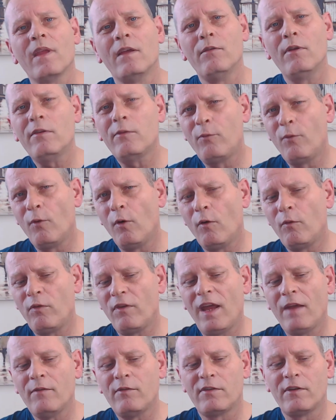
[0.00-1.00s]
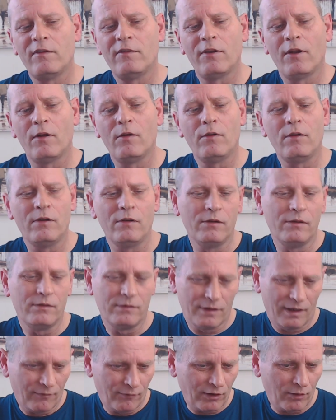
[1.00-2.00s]
There's four flavours in
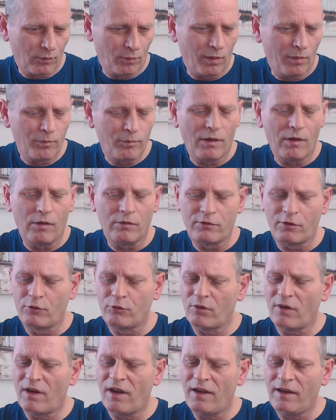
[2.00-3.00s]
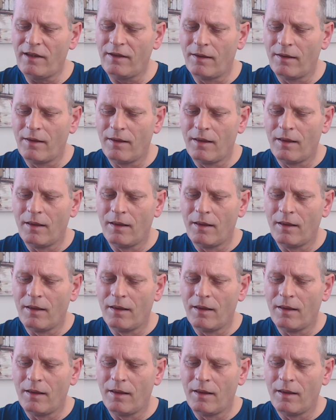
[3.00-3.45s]
total. We've got one bottle to try.